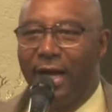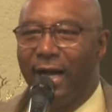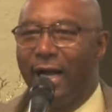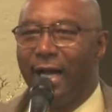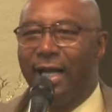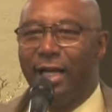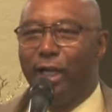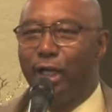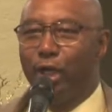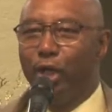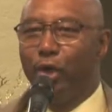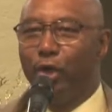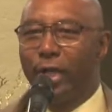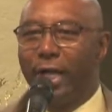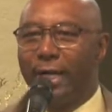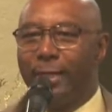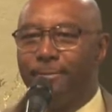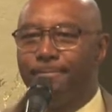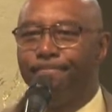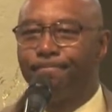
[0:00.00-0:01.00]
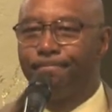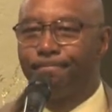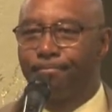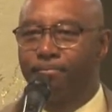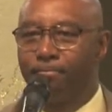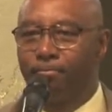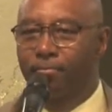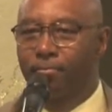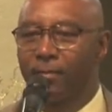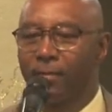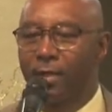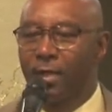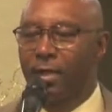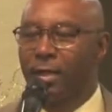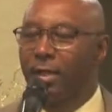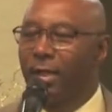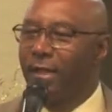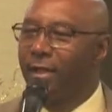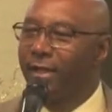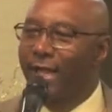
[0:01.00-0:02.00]
Hallelujah. That's
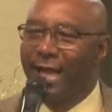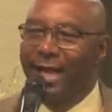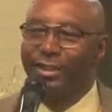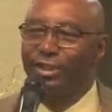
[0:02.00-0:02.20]
love.